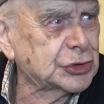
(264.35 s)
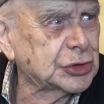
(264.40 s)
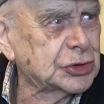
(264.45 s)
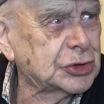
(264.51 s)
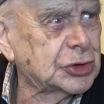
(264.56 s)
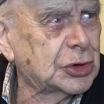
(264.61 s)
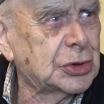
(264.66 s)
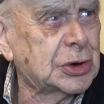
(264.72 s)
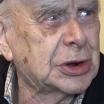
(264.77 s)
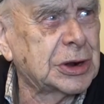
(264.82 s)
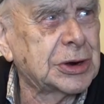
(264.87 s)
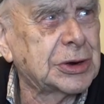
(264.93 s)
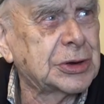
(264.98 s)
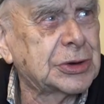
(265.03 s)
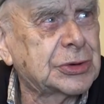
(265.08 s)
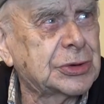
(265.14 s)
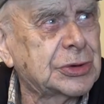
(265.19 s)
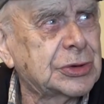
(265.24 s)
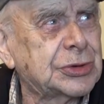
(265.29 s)
ago on
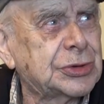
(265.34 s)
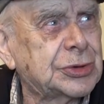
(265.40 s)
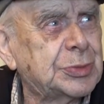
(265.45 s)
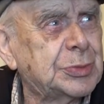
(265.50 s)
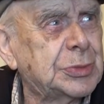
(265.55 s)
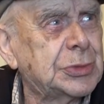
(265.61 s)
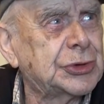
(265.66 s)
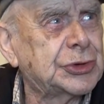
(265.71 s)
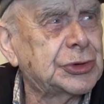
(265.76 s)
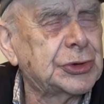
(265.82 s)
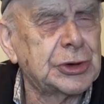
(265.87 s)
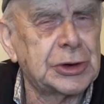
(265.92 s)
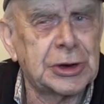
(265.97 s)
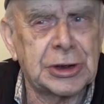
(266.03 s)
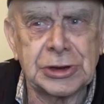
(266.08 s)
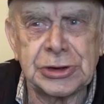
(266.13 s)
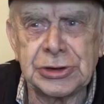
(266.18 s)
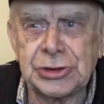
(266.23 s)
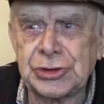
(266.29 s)
a Christmas
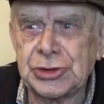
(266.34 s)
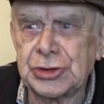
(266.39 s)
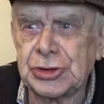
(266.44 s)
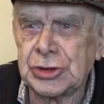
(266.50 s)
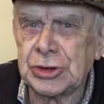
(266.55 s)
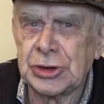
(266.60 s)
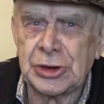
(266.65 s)
night.